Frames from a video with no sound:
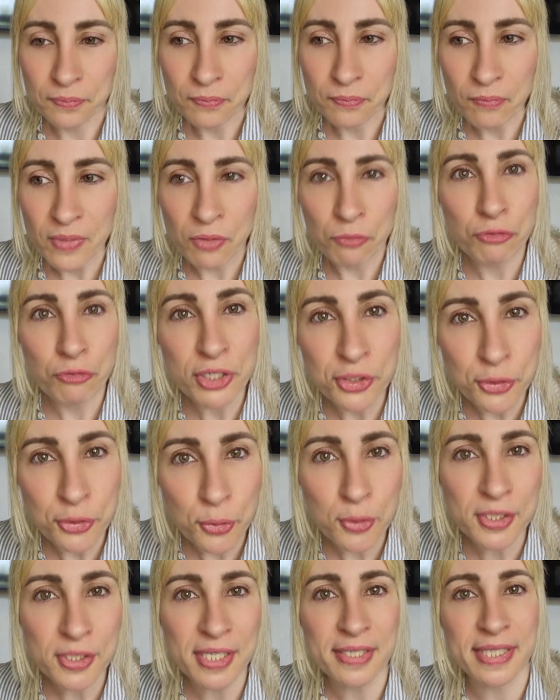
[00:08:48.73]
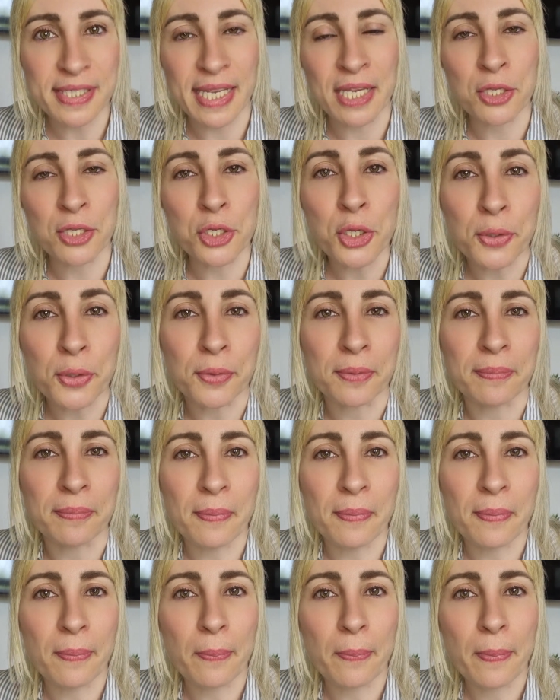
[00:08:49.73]
resources in you,
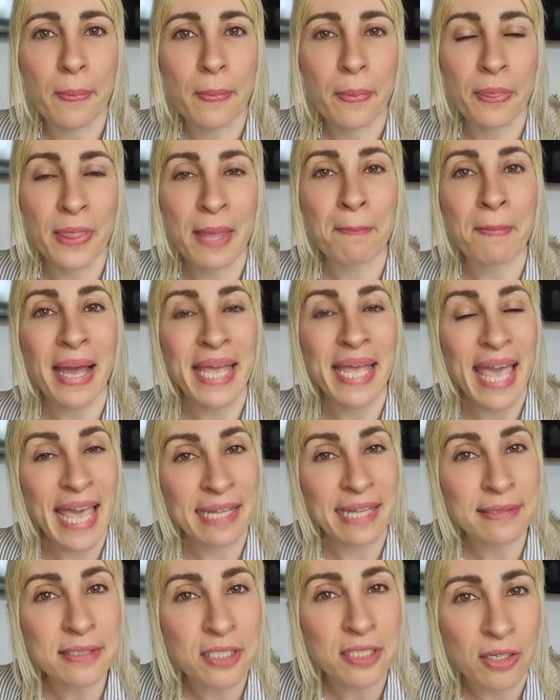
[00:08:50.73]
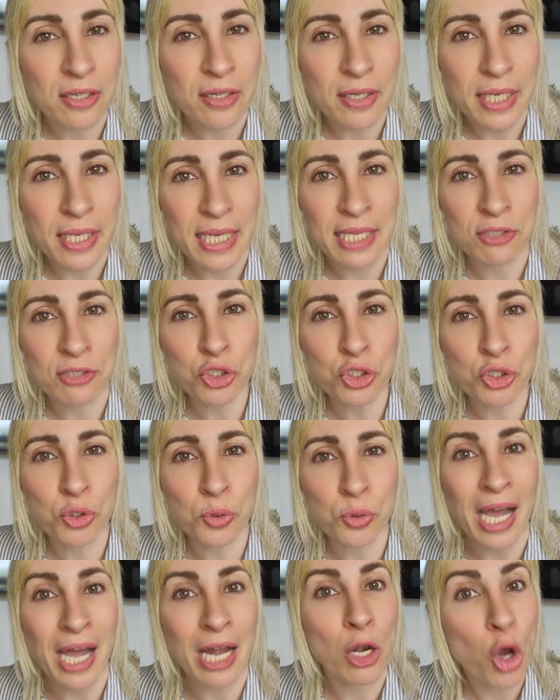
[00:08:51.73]
they might enter
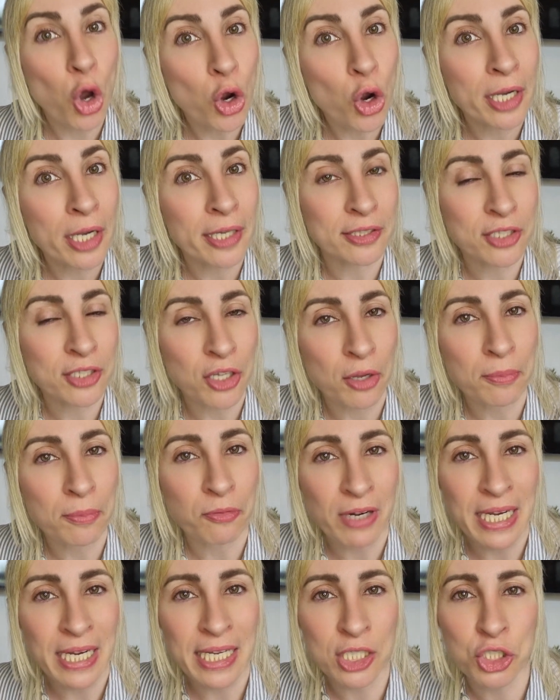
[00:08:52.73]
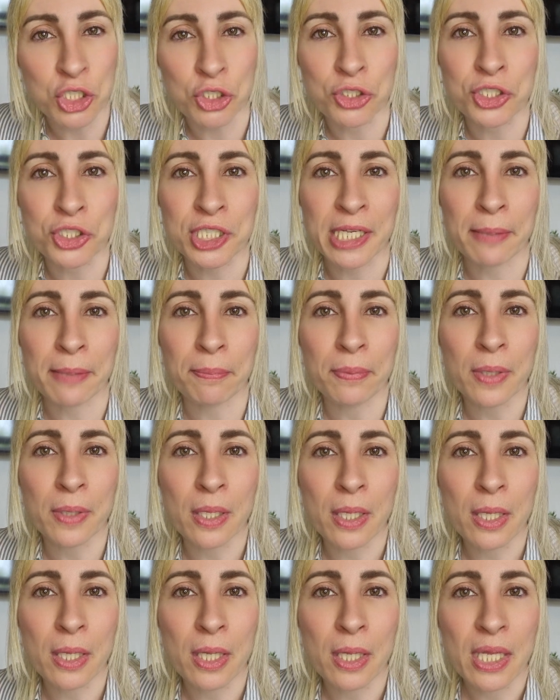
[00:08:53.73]
into a longer term relationship.
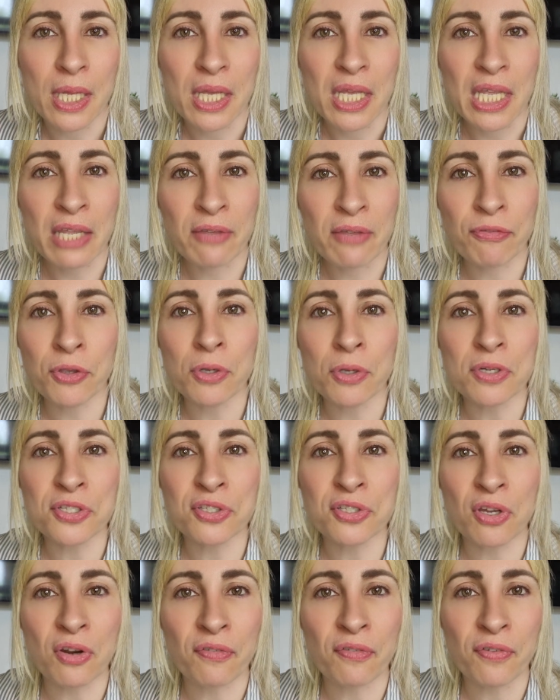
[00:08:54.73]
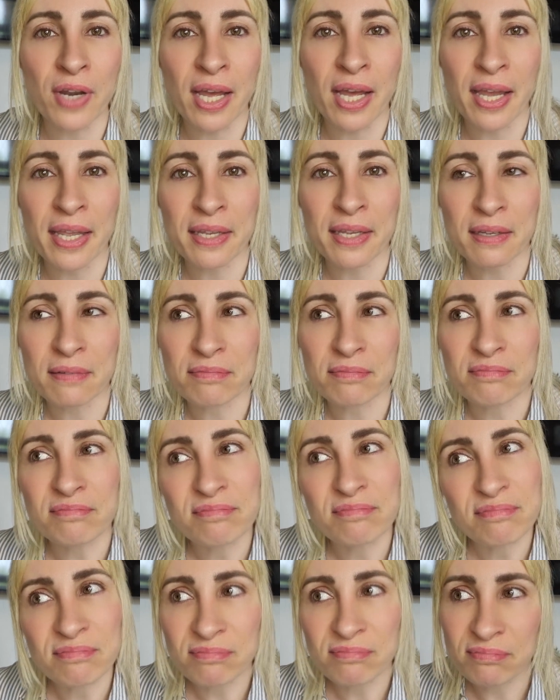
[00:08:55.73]
If you're sort of like
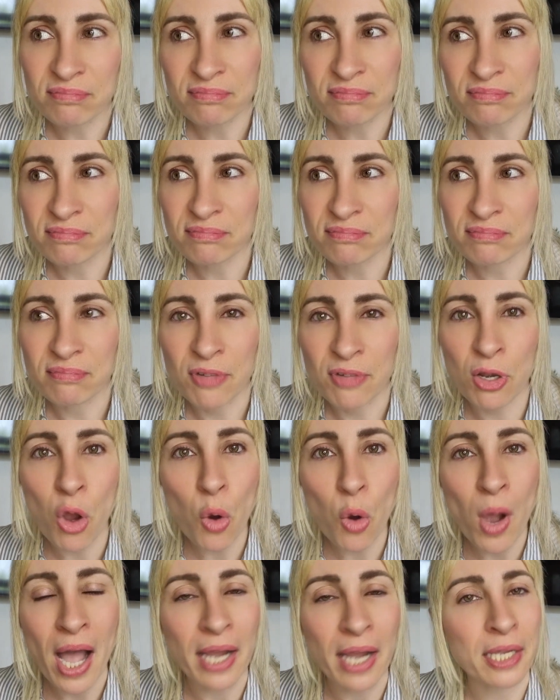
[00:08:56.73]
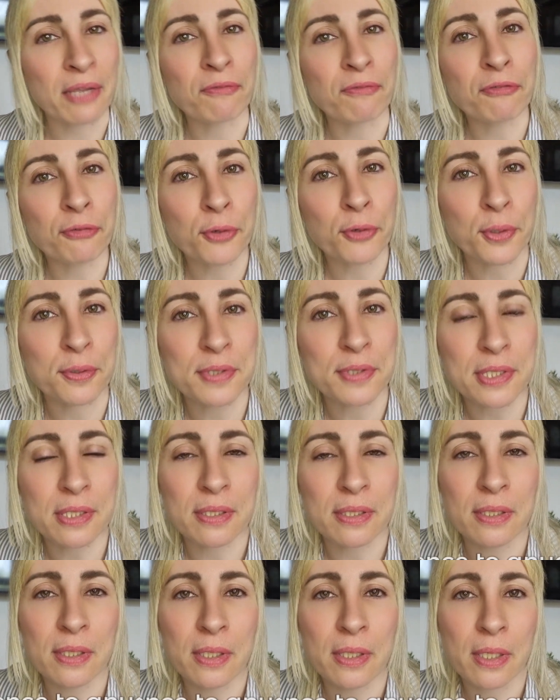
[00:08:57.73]
low-hanging fruit,
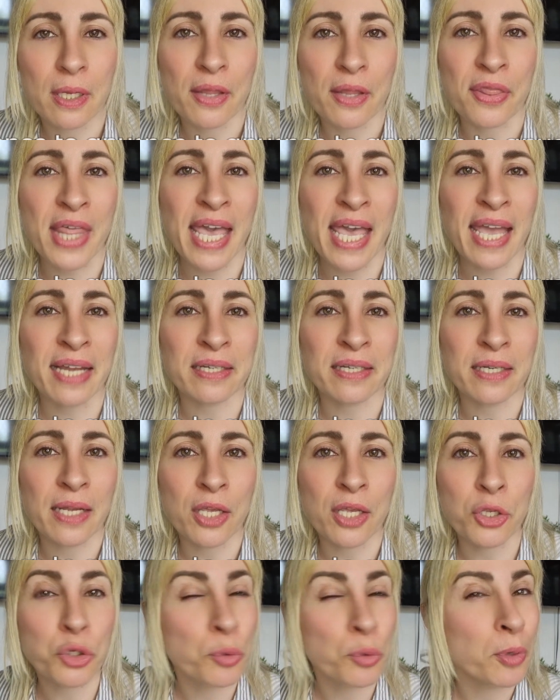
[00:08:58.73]
then you will